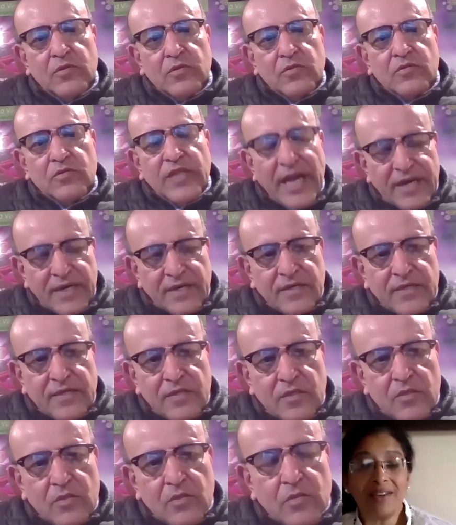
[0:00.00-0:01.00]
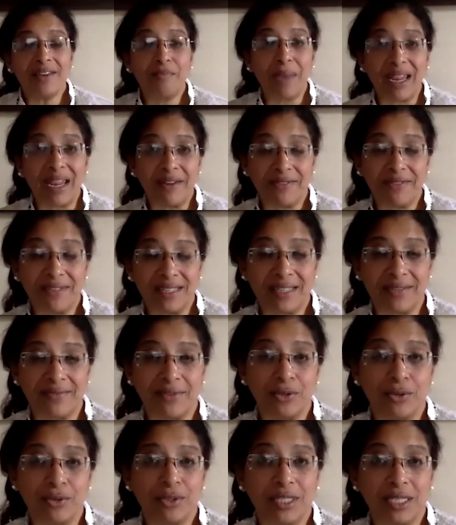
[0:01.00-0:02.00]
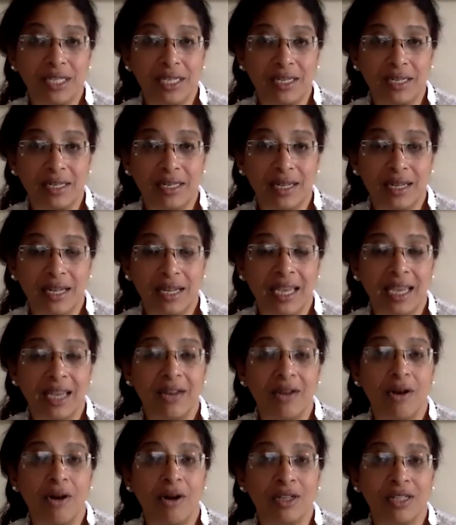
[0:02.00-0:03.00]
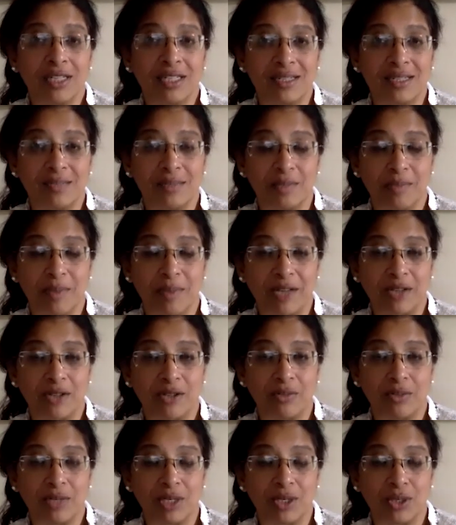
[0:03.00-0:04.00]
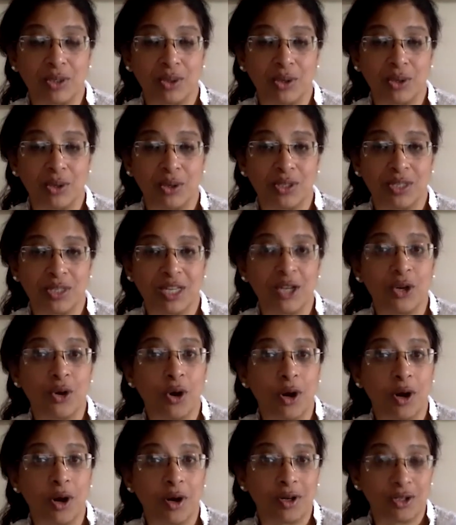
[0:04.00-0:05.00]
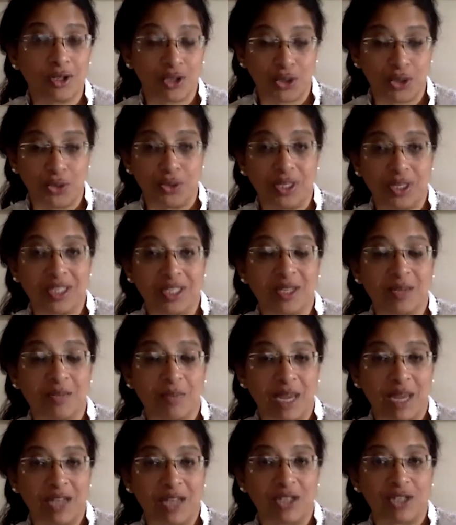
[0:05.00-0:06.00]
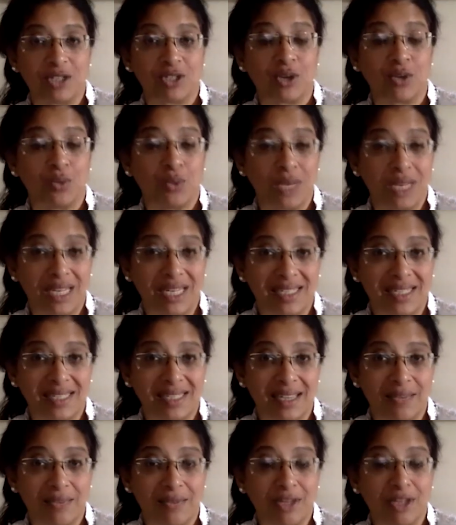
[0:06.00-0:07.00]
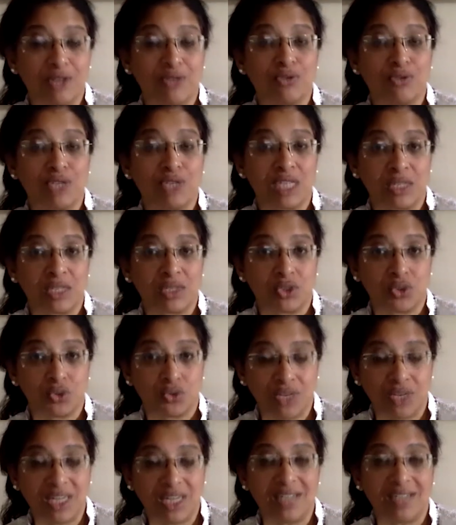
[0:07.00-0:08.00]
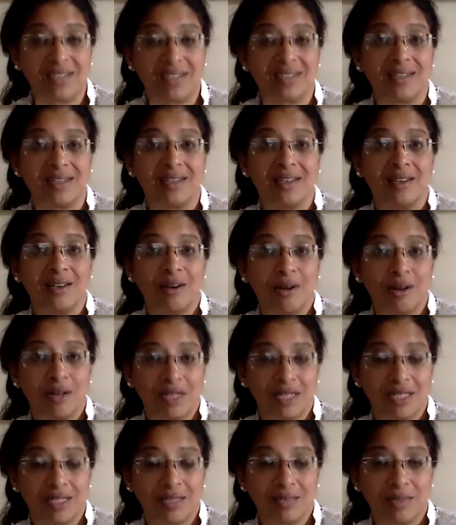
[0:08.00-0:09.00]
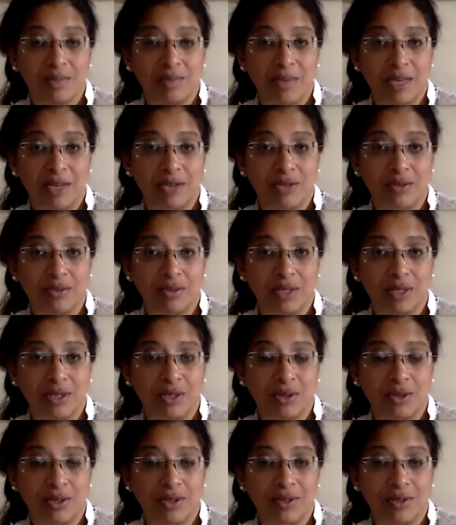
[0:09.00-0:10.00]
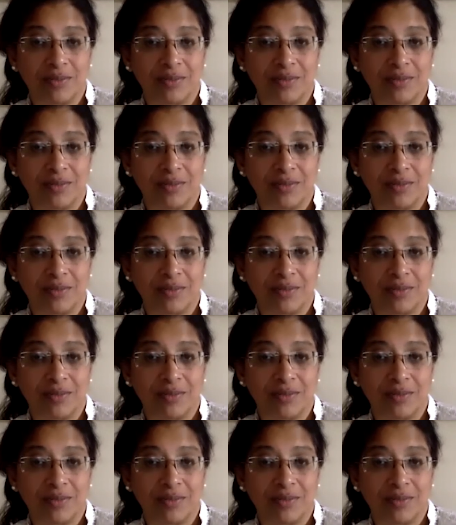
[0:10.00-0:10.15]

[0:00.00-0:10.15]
So what kind of benefits have you seen in autism spectrum disorders that your students and patients are witnessing when you treat autism spectrum disorder?